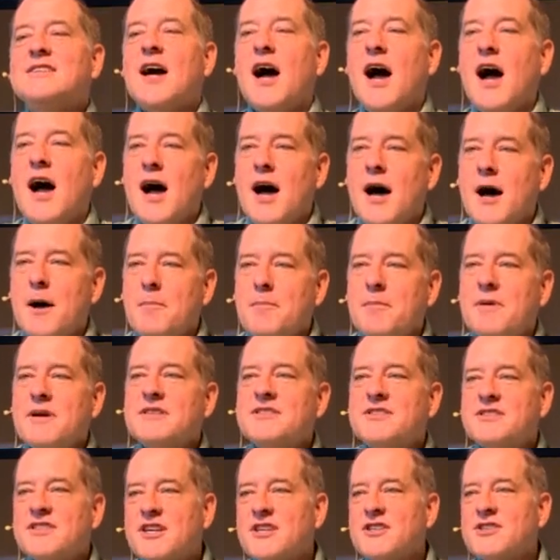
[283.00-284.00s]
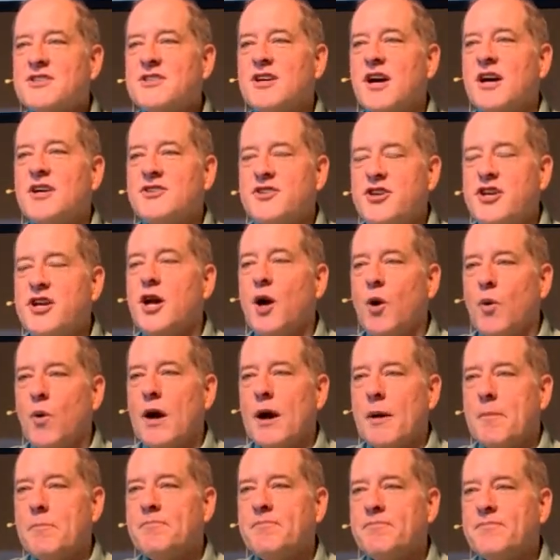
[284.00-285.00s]
tom, six, uh,
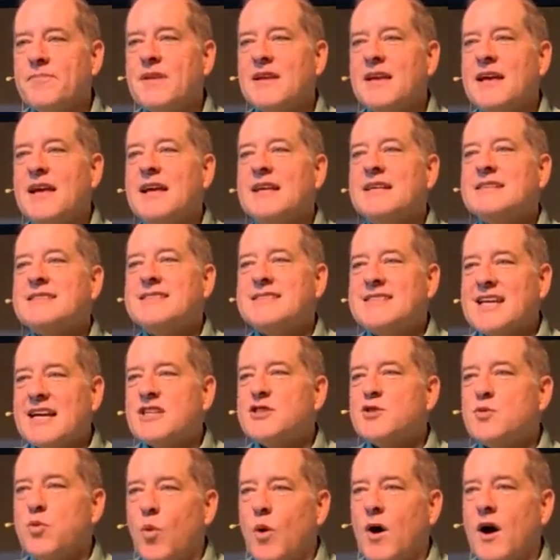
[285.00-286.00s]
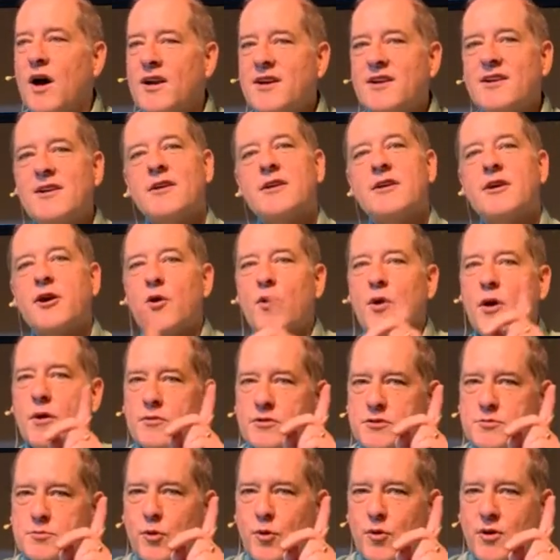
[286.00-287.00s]
T-O-M, 61, year I
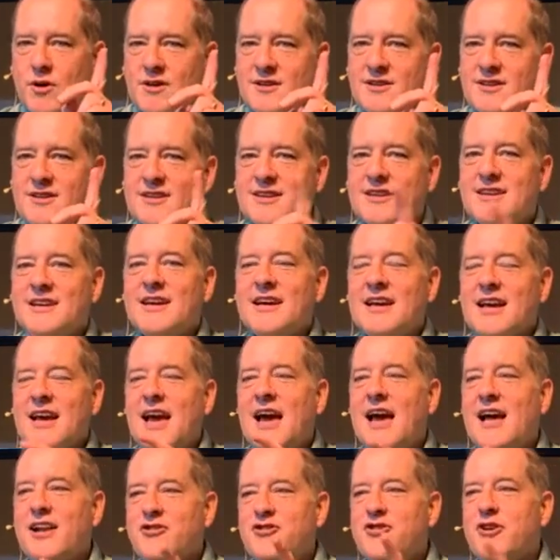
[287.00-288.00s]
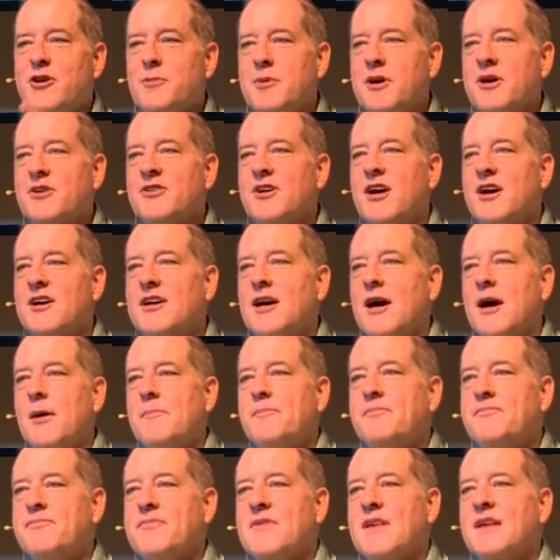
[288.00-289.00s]
was born, at
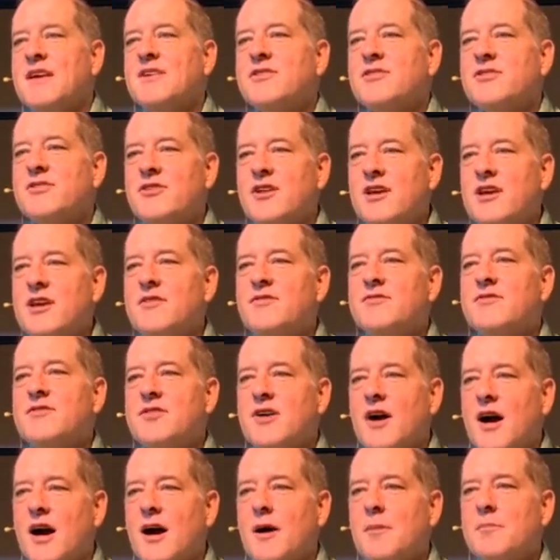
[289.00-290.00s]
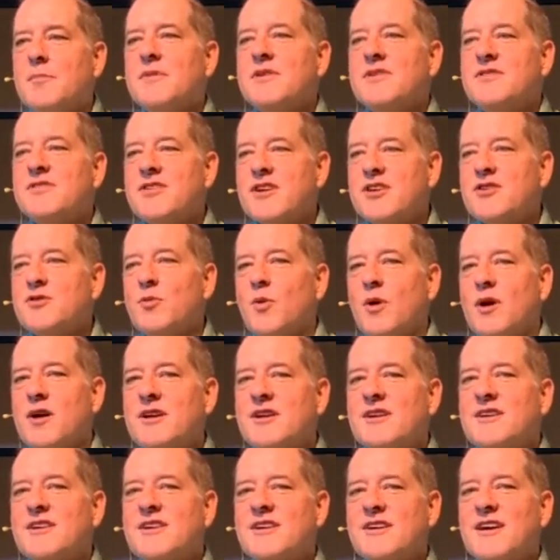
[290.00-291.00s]
gmail.com. Steve Tom
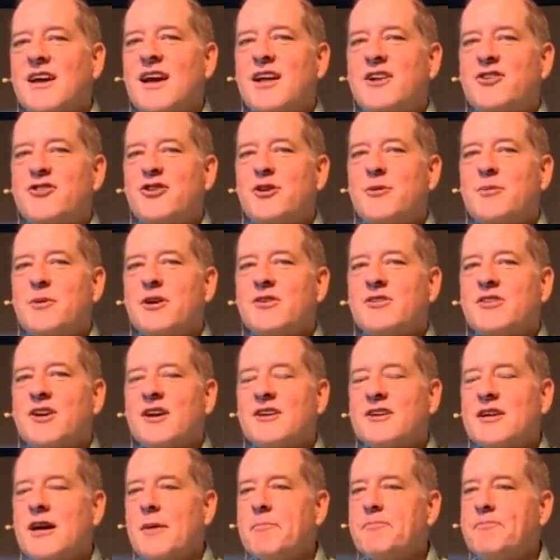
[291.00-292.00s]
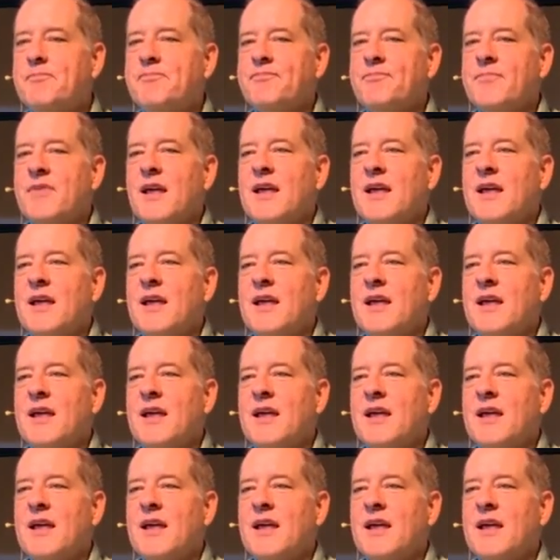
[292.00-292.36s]
61 at gmail.com.